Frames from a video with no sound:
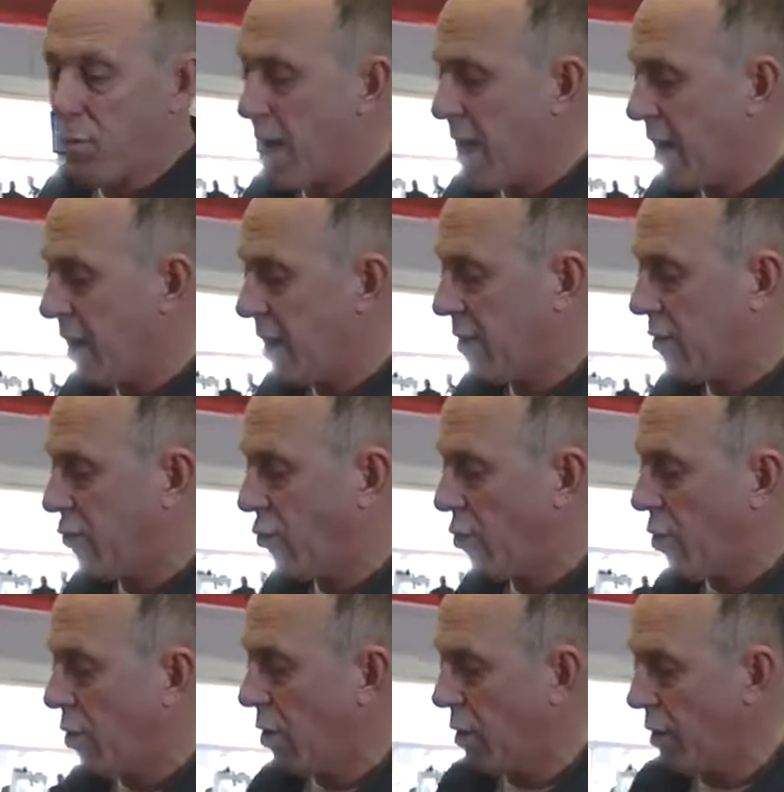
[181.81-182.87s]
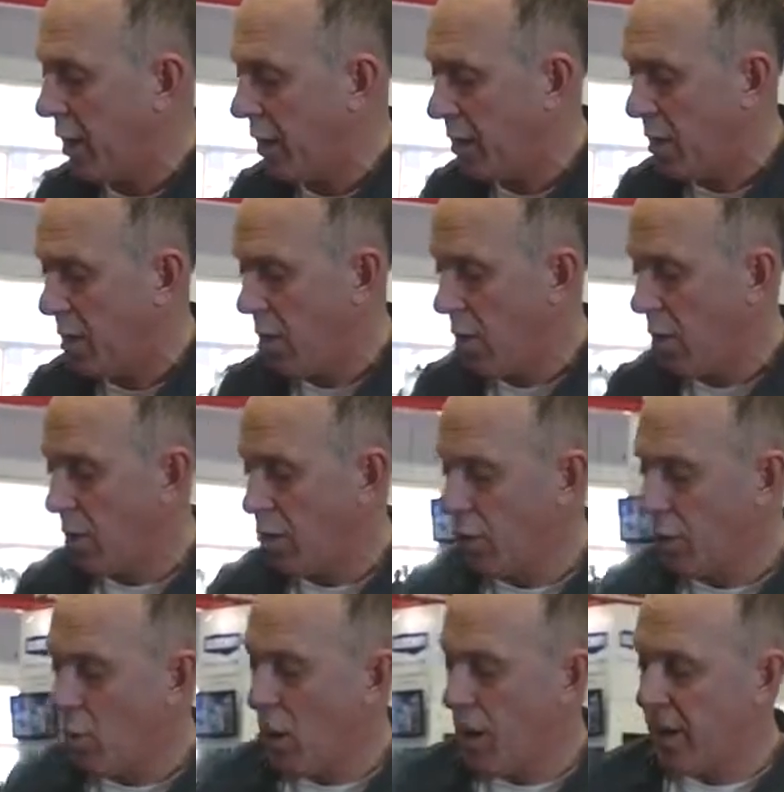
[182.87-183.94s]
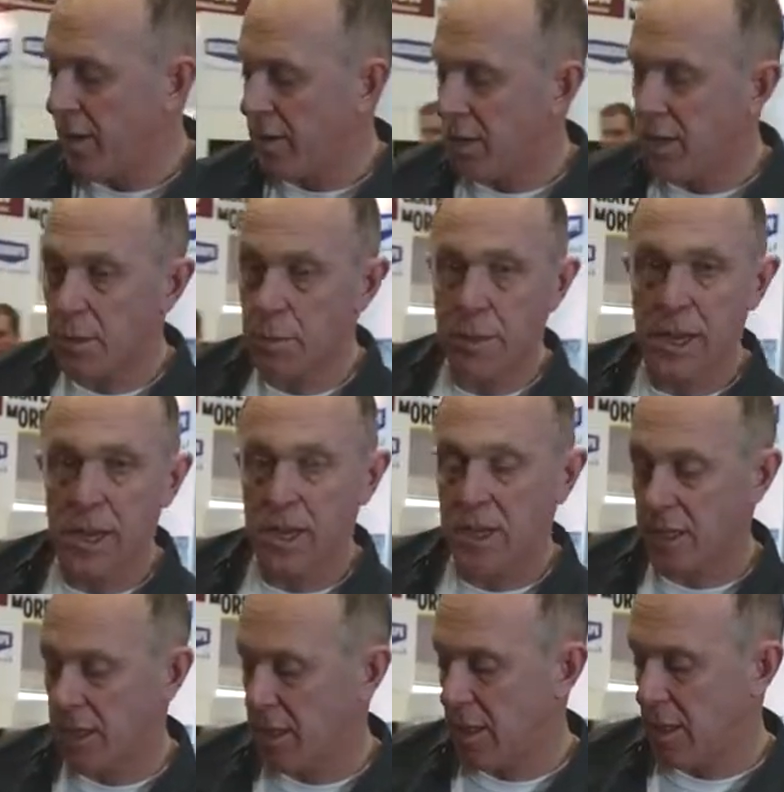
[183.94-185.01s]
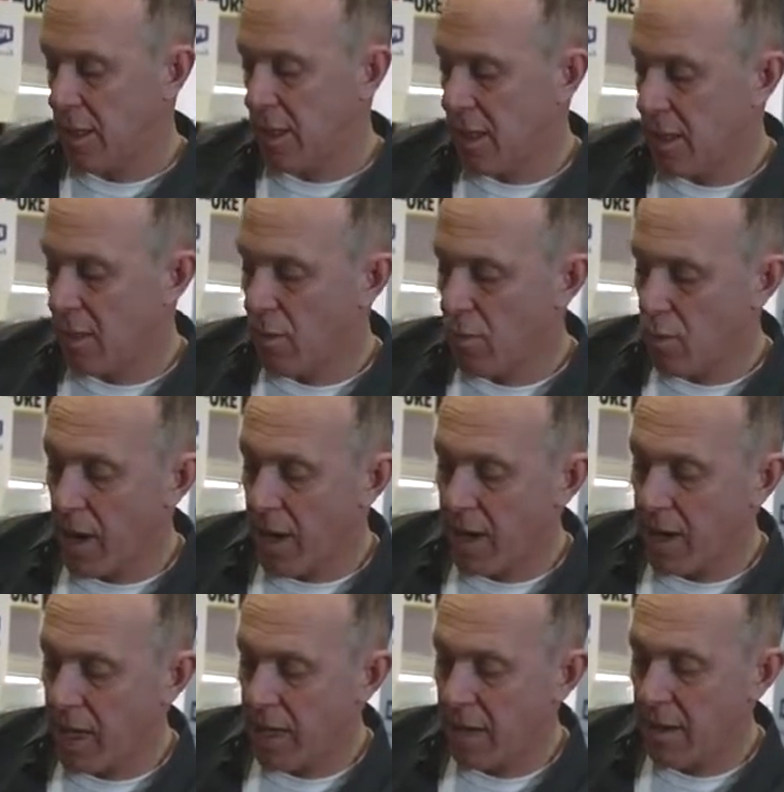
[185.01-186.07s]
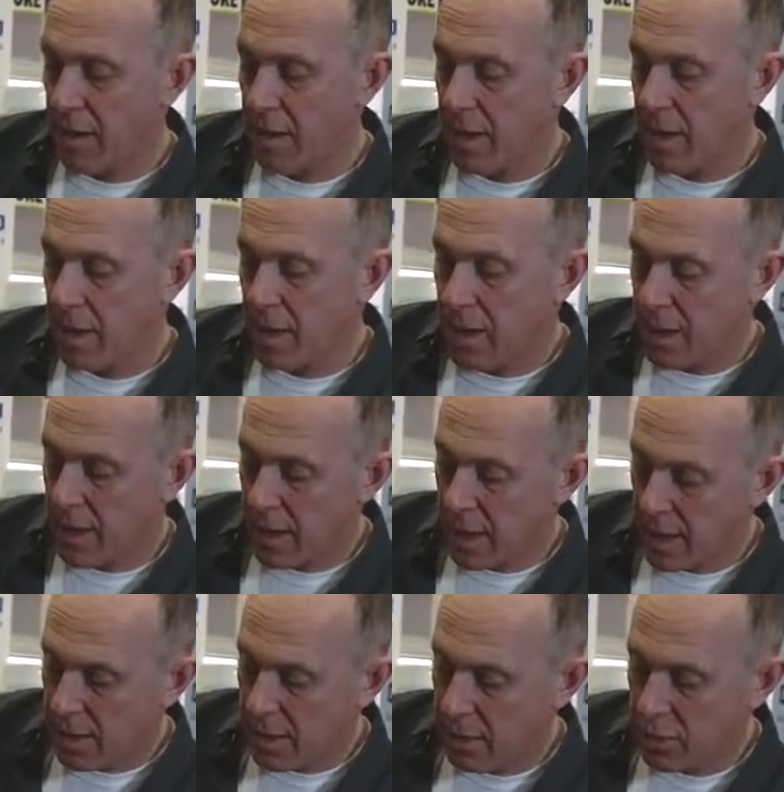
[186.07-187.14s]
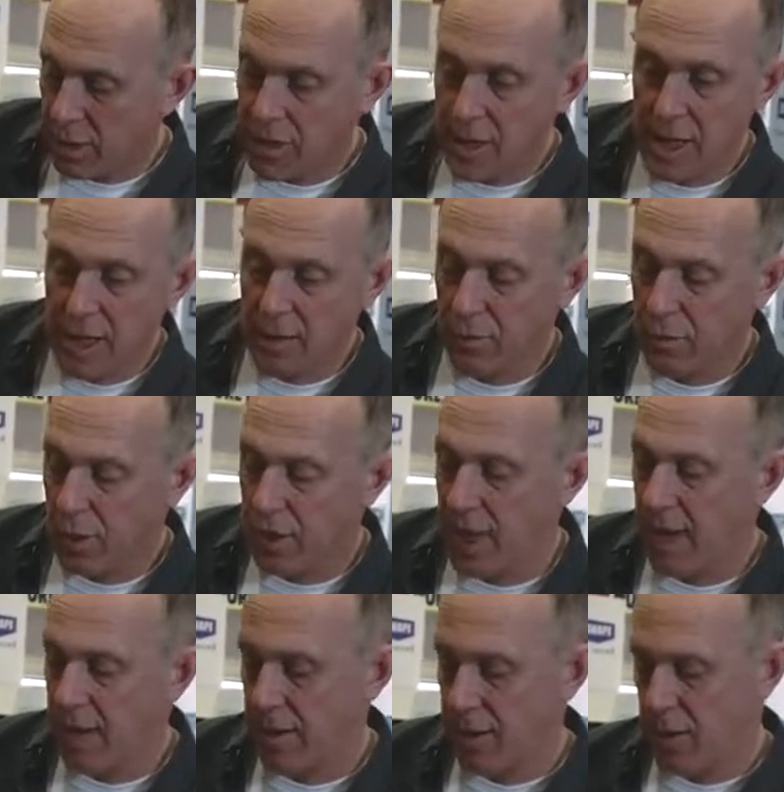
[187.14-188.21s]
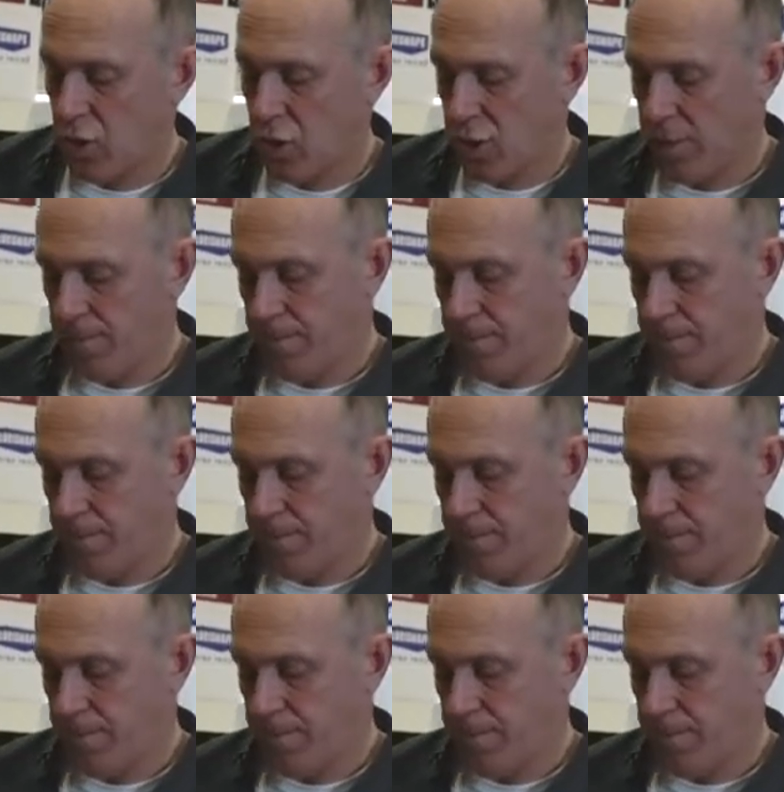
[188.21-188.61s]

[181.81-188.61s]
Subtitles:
bracket to hold it on the wider space right here on the side of the carriage.